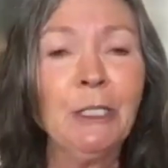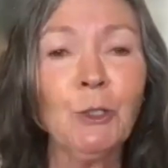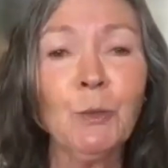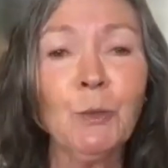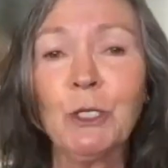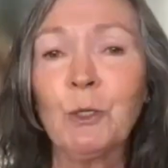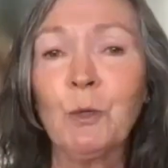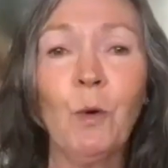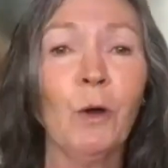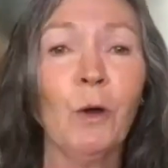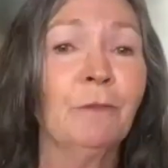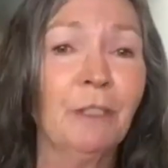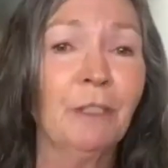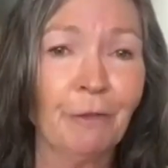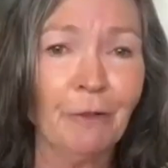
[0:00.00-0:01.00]
do a squat
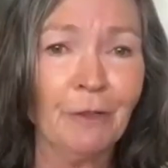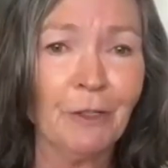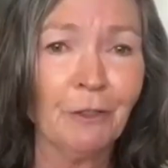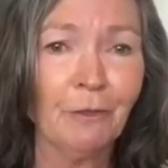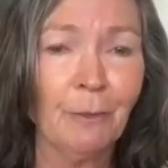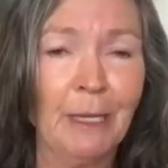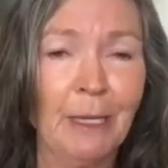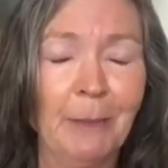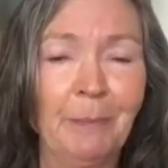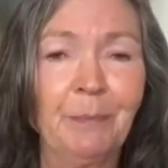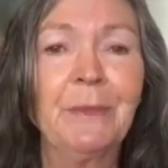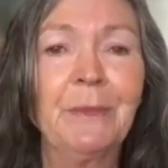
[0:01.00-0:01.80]
of difference for me.